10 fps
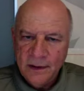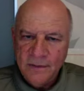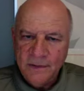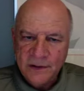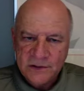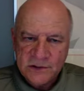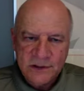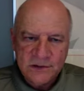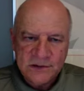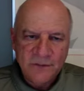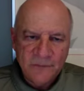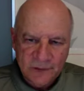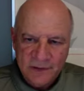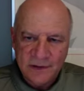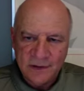And that changed
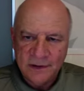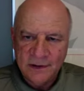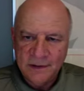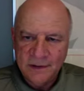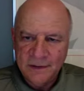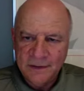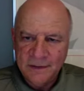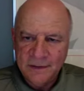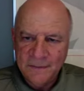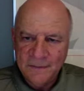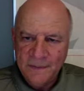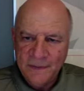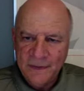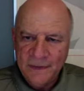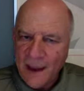everything.
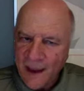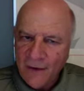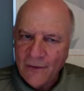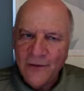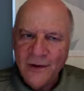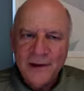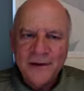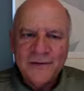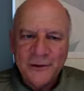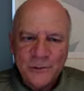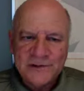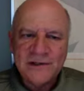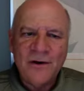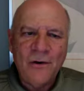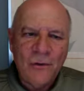Now there was
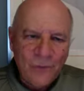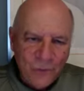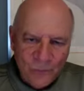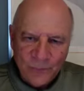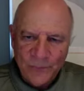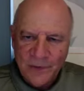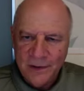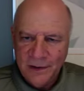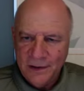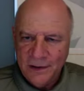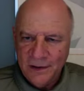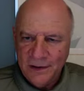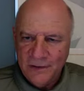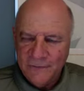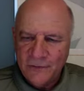a home
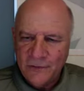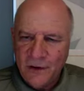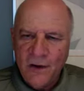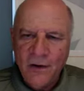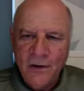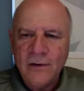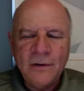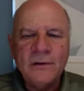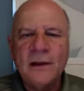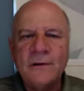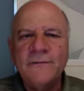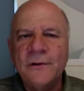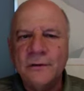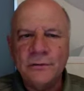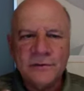for all of
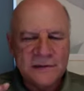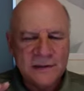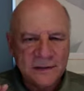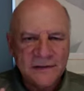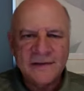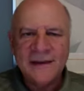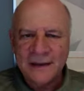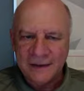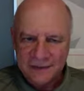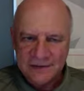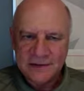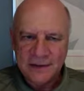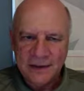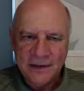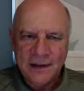those things,
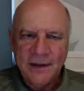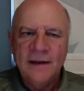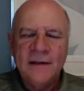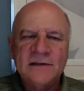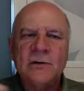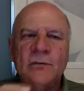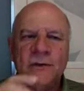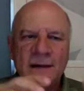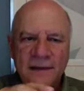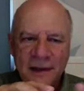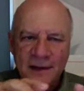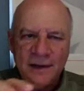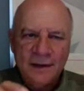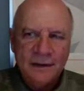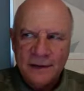so that
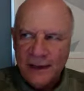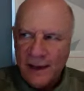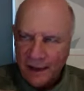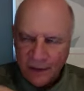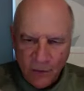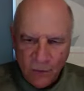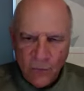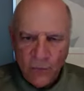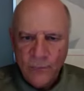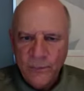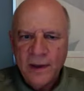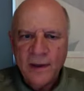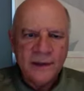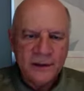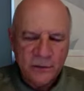they had a home,
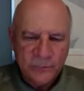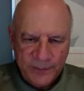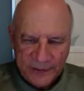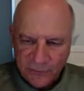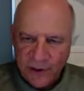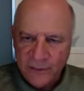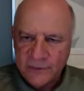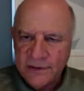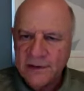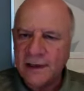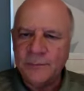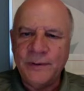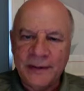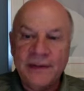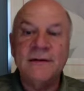they could be grounded and
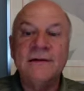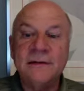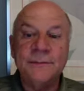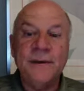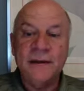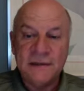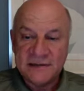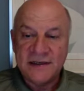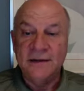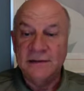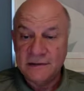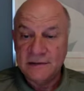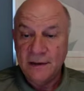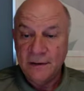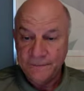begin to make sense.